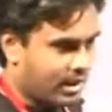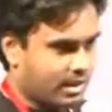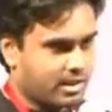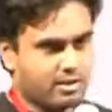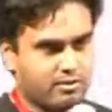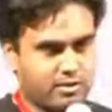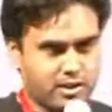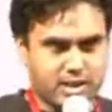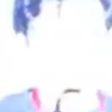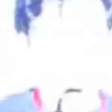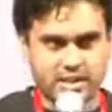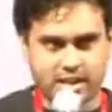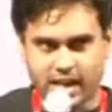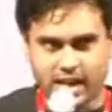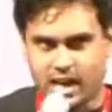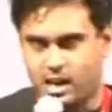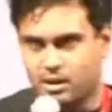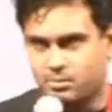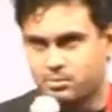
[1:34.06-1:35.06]
when I say
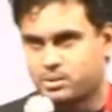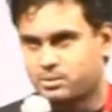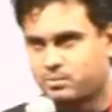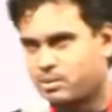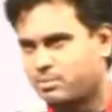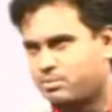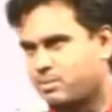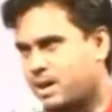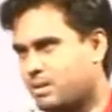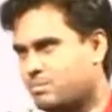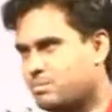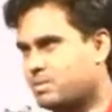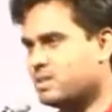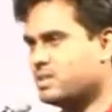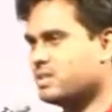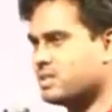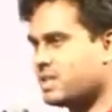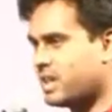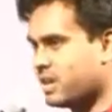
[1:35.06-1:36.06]
apps, probably
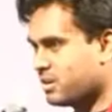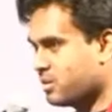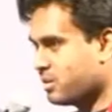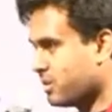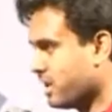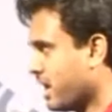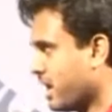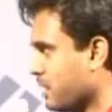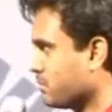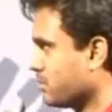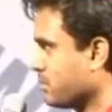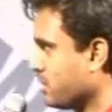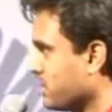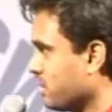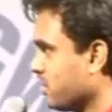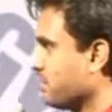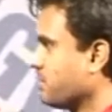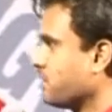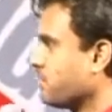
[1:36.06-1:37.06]
the standalone apps, you
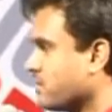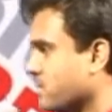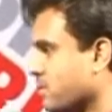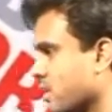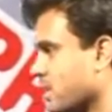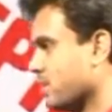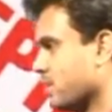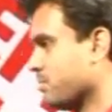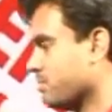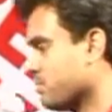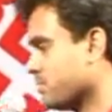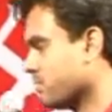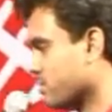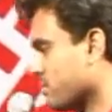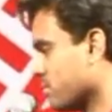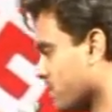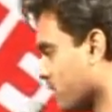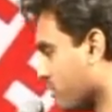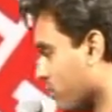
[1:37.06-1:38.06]
know.
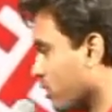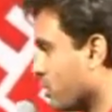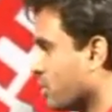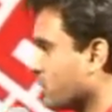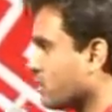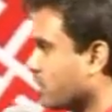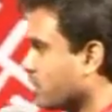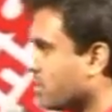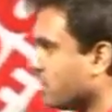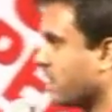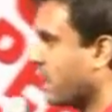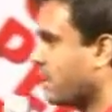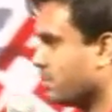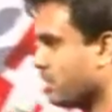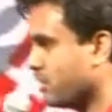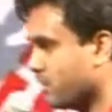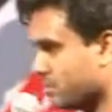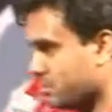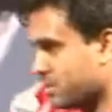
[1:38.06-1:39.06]
The focus on app
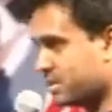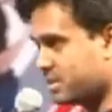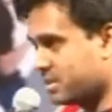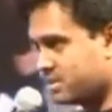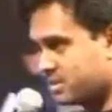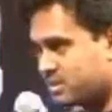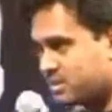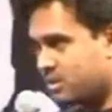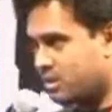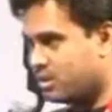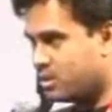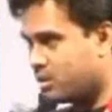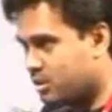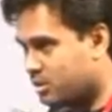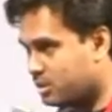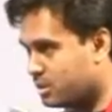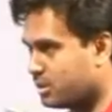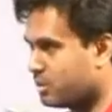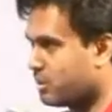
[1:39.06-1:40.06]
development is on
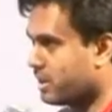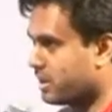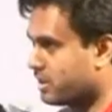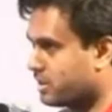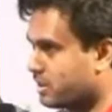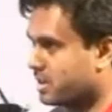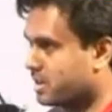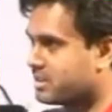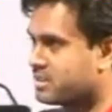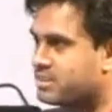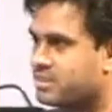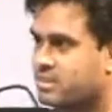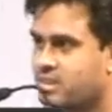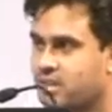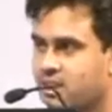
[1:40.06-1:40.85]
the UI and UX,